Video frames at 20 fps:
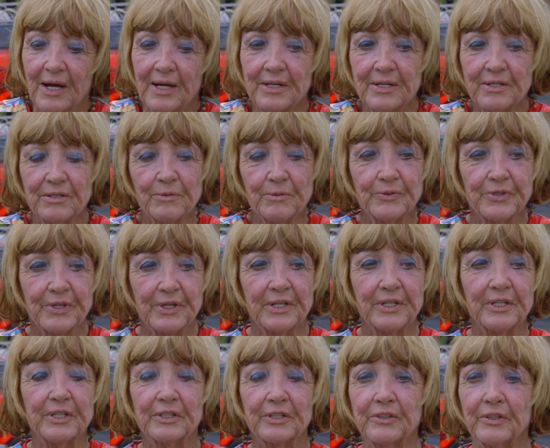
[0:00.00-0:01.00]
I hear him saying
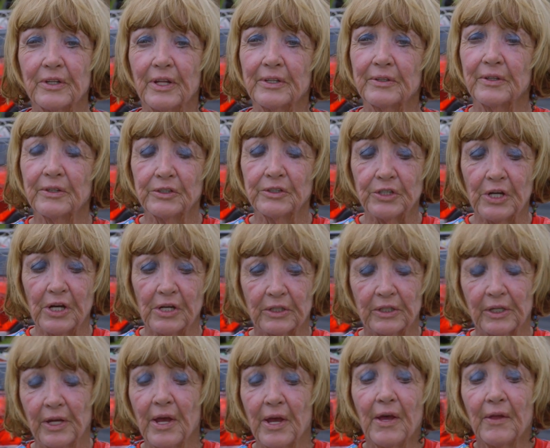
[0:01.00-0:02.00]
he doesn't like the junk.
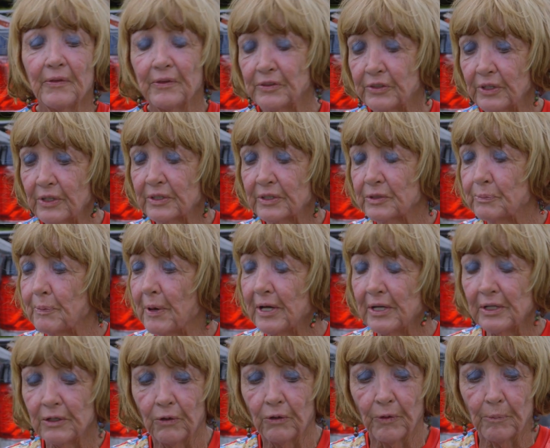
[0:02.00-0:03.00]
The junk's
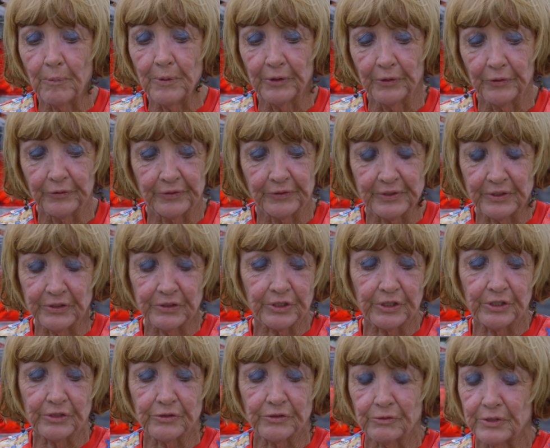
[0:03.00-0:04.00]
paying all the bills. These
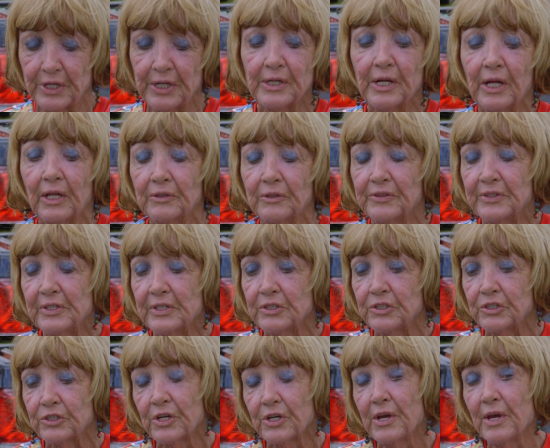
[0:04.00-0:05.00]
shares are ten dollars
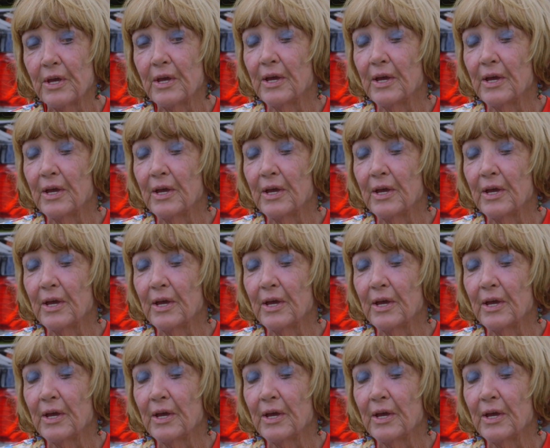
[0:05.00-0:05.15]
each.